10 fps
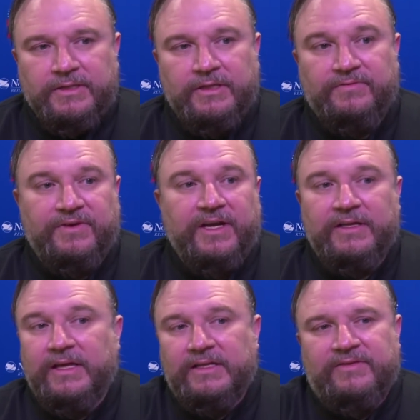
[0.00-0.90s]
You know,
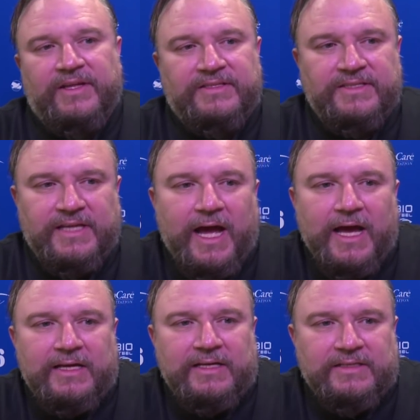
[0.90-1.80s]
frankly, I leave that to
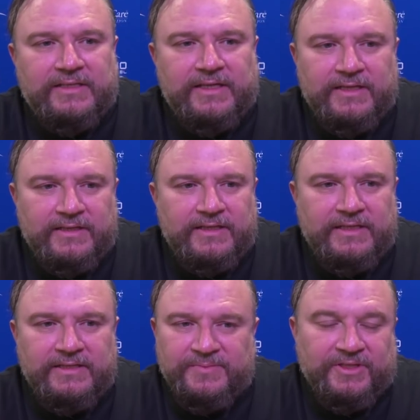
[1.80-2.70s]
Doc, and
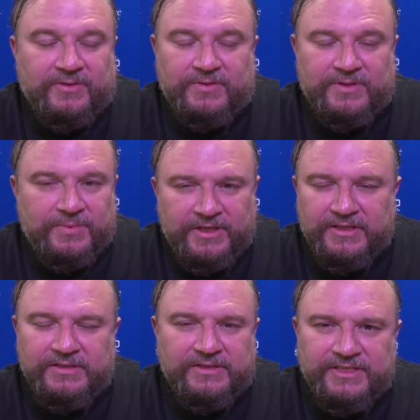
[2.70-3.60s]
he's meeting with the
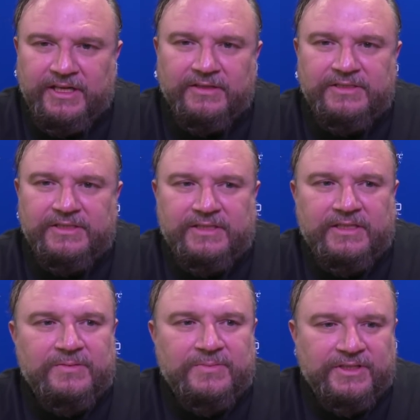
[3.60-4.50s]
players and challenging them.